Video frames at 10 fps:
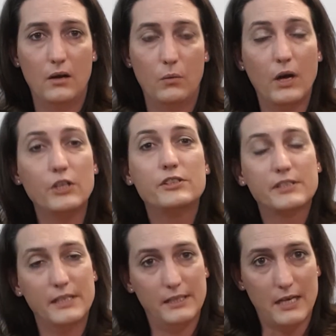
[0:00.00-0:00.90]
while you're
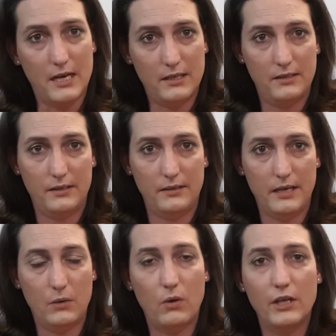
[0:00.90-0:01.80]
sitting down
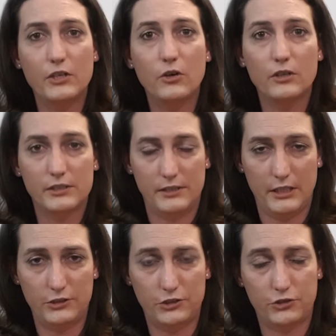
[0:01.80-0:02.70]
and while you are
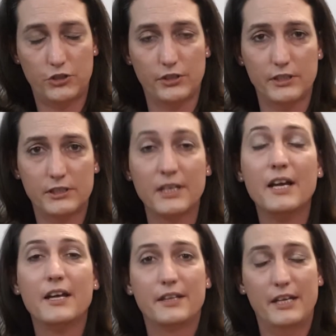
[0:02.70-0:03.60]
listening to this,
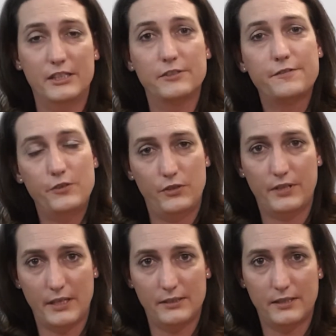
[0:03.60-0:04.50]
there is a few
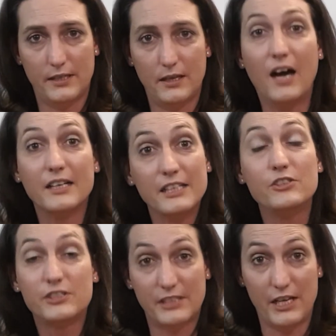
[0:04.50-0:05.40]
things that I need
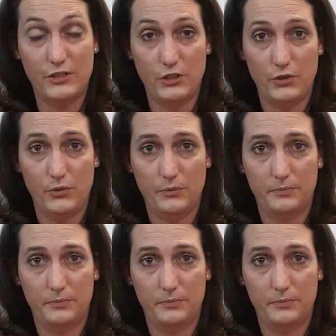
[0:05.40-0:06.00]
to say to you.